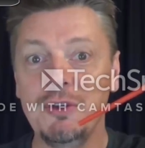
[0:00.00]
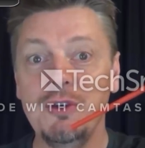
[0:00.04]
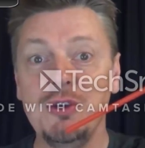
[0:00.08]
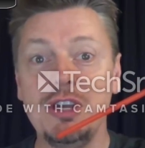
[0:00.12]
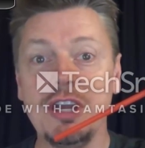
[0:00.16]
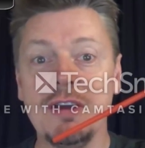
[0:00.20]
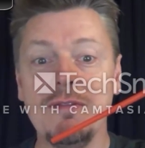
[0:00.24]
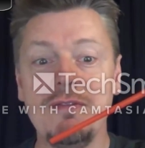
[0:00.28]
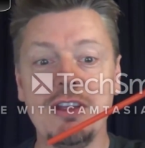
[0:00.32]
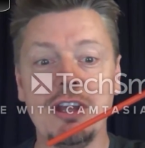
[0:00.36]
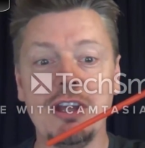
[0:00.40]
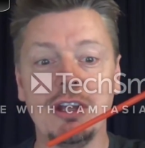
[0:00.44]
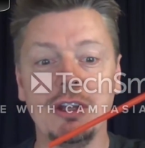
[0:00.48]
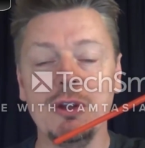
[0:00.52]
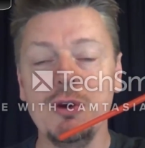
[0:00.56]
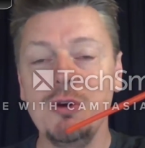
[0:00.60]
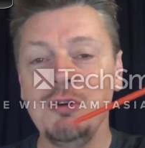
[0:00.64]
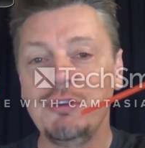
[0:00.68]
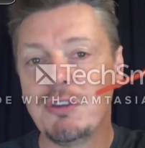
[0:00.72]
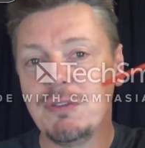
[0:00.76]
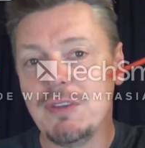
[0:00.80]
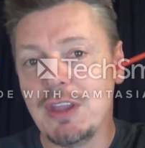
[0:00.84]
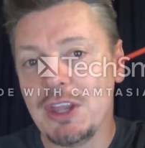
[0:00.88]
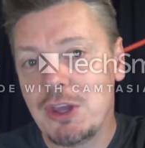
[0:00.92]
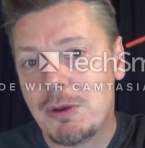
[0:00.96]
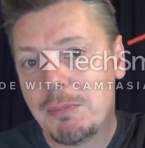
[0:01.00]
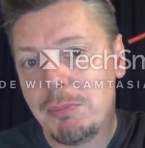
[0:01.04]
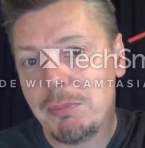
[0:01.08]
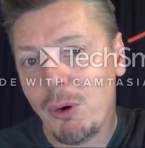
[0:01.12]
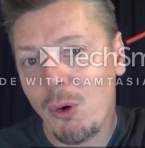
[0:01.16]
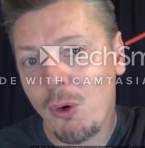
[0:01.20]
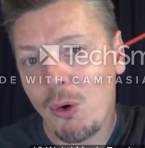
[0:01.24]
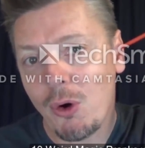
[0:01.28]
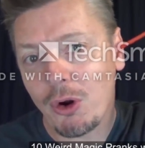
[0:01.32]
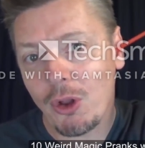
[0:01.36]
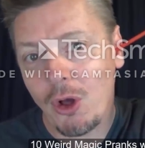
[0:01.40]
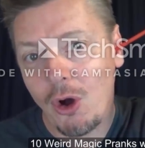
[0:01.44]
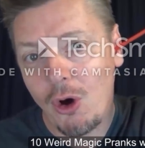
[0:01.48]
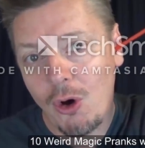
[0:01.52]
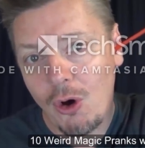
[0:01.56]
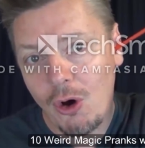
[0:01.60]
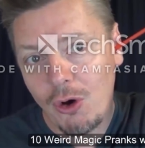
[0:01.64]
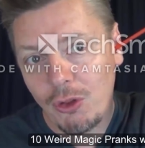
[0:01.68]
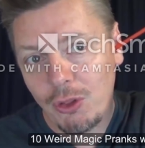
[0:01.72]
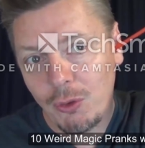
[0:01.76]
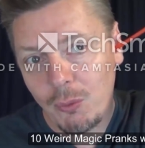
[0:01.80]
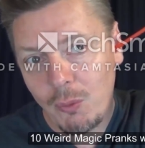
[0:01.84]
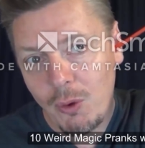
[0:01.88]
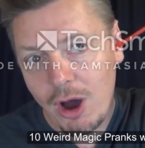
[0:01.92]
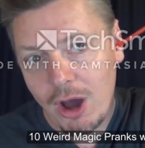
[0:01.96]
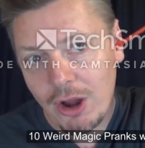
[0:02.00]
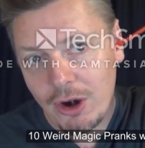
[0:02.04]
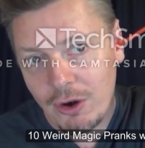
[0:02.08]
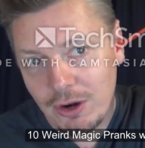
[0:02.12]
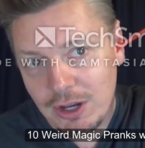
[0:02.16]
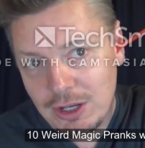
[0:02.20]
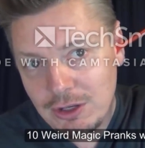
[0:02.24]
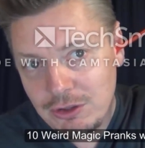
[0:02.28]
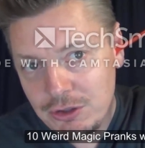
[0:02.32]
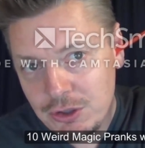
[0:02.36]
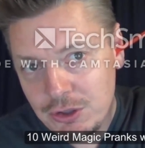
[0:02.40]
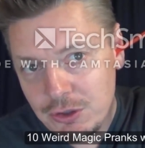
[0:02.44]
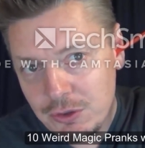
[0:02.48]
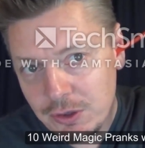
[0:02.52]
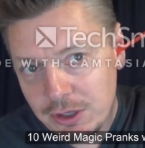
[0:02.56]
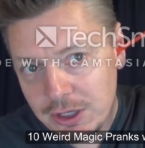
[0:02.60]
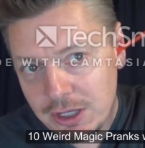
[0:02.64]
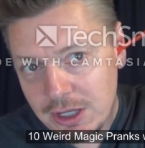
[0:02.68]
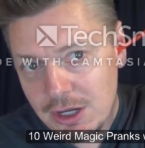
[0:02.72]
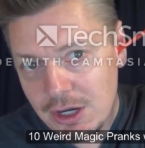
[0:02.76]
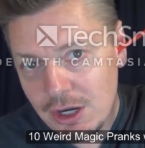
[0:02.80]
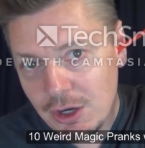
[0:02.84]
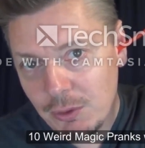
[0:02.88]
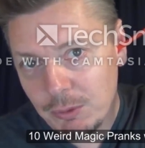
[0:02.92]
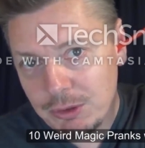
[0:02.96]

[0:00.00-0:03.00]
you give the illusion that you poured all the water into your ear